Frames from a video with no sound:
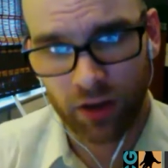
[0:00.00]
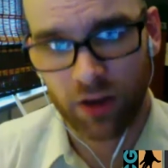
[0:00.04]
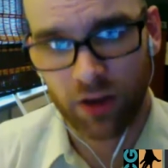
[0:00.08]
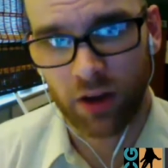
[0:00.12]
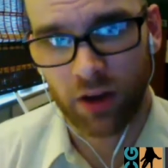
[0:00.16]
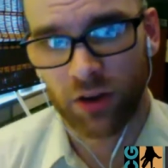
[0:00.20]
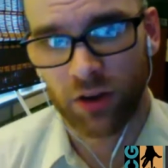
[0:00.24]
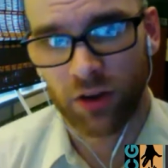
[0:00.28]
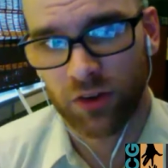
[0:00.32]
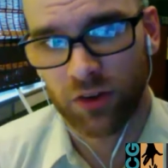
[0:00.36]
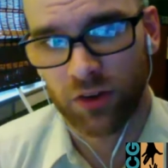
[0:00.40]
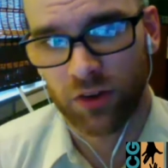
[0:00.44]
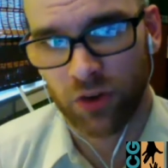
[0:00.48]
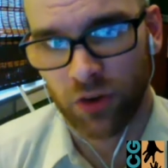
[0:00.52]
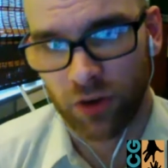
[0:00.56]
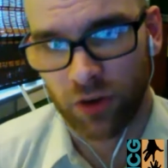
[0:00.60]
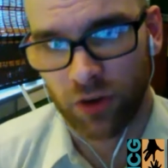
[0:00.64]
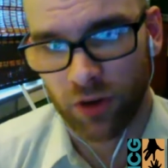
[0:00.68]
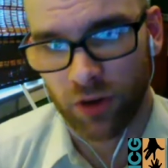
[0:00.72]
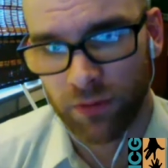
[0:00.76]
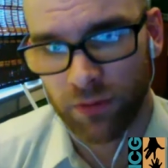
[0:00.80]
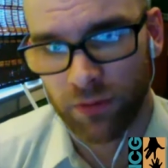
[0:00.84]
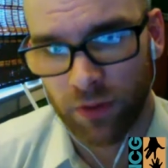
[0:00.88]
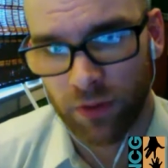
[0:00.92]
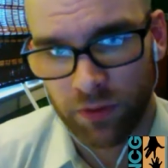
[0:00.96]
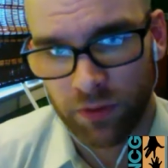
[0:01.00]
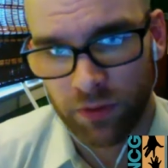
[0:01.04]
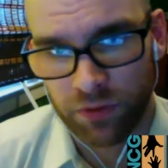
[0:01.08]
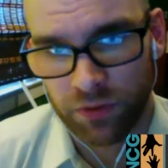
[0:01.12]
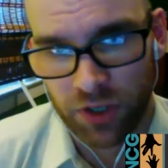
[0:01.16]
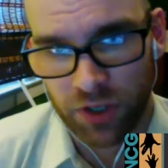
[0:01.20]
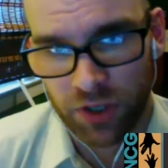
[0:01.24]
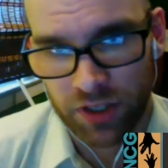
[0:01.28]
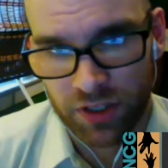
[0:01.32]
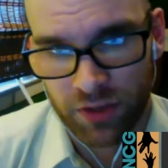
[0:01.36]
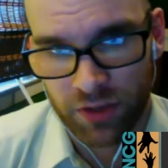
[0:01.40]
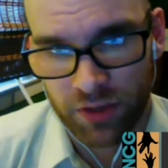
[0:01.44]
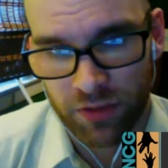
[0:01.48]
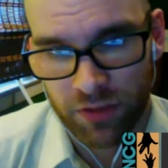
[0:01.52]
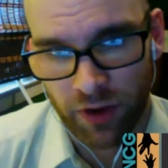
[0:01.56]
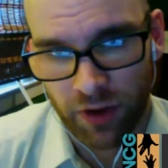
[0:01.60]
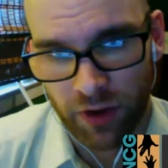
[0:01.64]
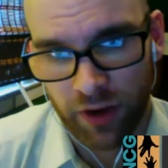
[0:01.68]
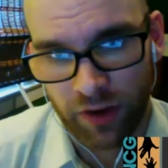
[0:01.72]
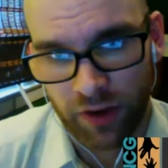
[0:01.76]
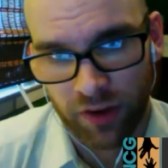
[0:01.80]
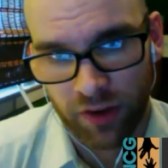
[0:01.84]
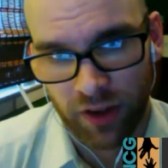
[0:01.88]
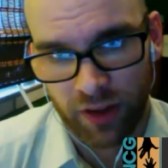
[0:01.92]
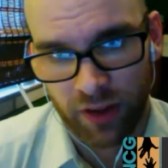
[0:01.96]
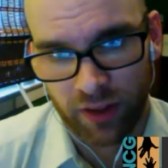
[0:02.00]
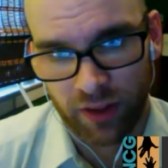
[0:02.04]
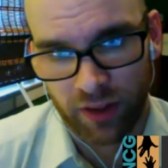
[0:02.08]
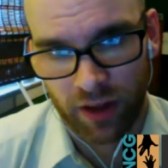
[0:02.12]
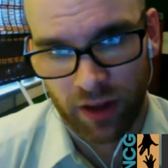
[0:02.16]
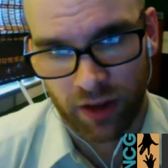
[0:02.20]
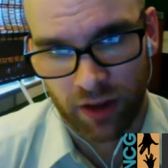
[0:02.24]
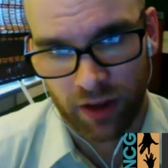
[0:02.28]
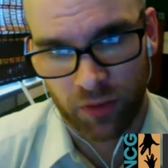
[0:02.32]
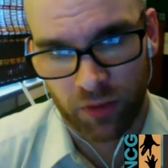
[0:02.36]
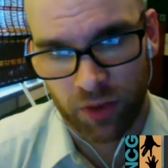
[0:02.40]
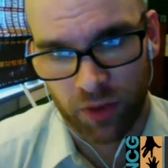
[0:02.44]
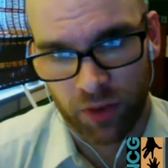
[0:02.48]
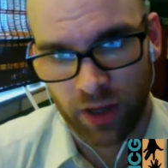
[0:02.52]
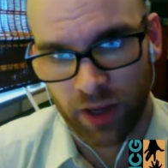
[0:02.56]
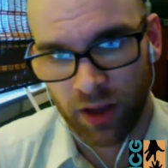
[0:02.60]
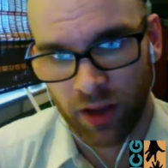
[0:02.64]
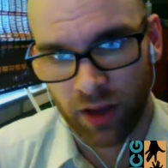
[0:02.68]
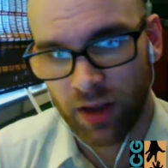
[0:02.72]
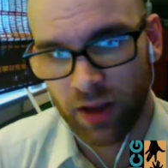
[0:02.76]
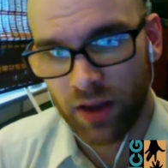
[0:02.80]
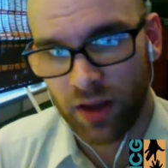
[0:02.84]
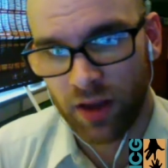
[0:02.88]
good circle of trusted friends like that can really